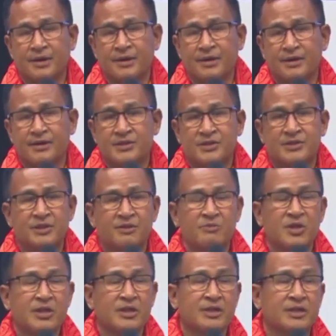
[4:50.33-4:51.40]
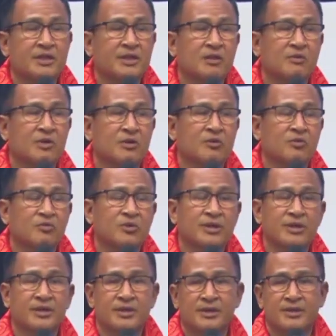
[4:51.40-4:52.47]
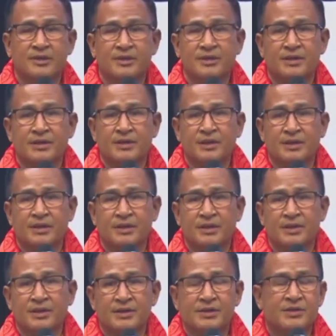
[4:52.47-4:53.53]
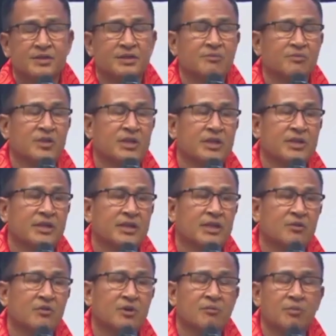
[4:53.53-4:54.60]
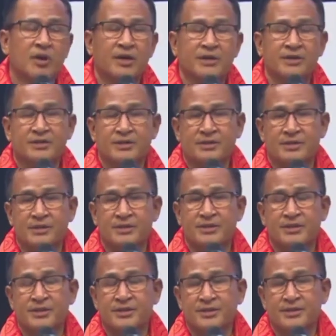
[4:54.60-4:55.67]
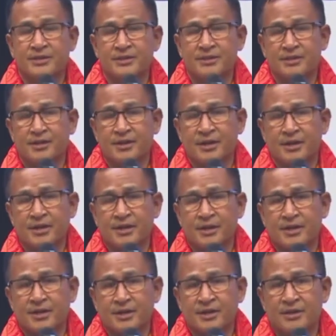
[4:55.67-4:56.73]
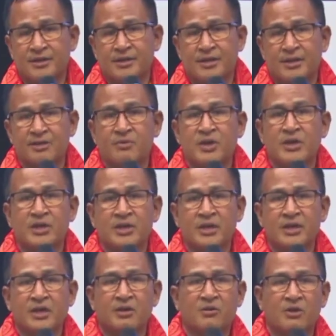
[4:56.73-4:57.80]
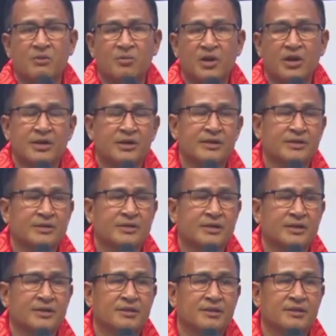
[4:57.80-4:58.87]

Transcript: Discriminating our community, discriminating our mothers and sisters, discriminating our brothers and